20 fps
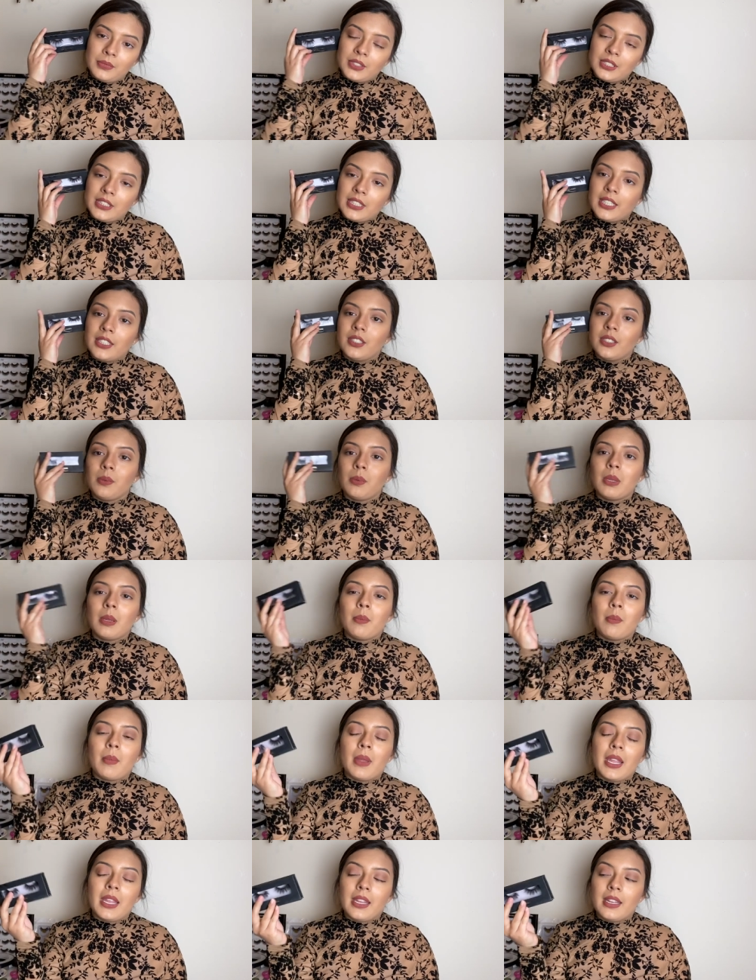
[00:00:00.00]
said to be
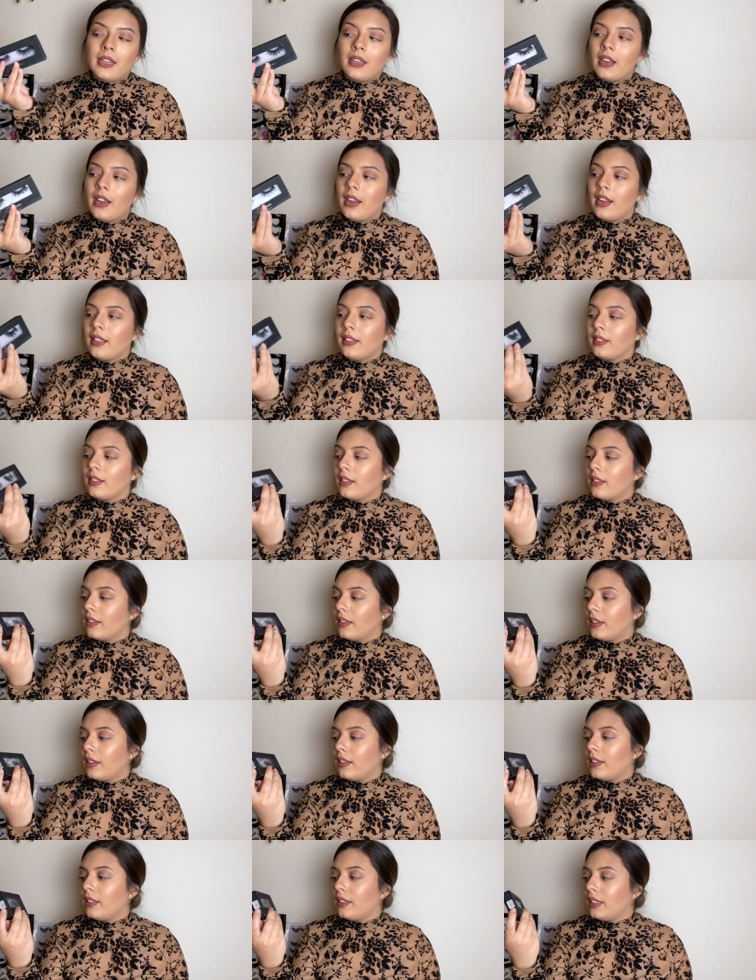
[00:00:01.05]
made a
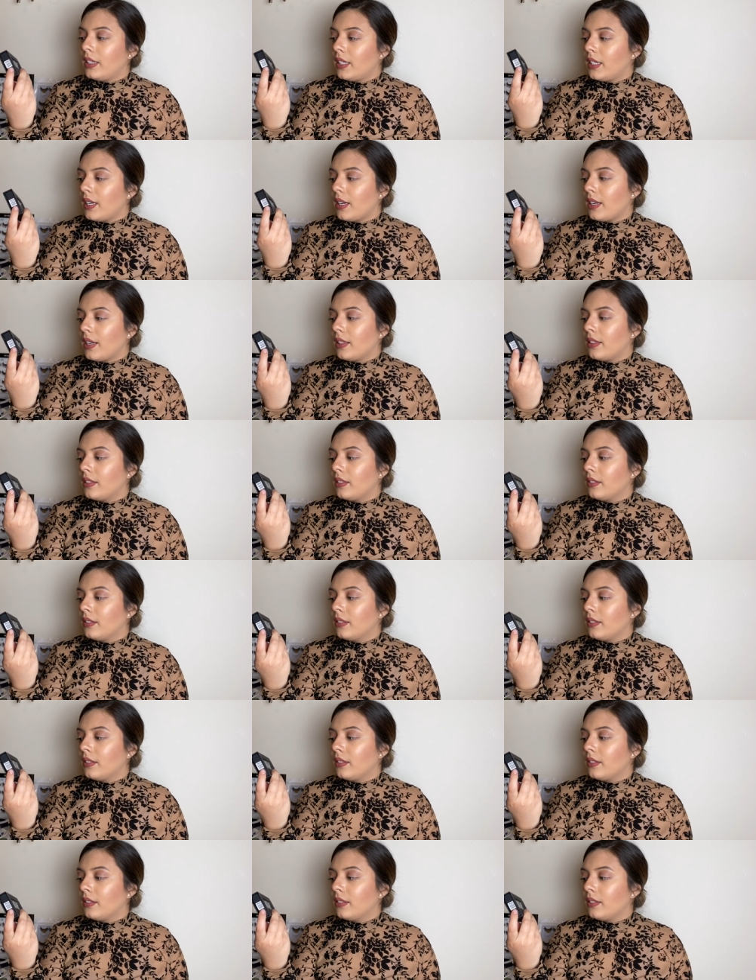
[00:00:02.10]
in a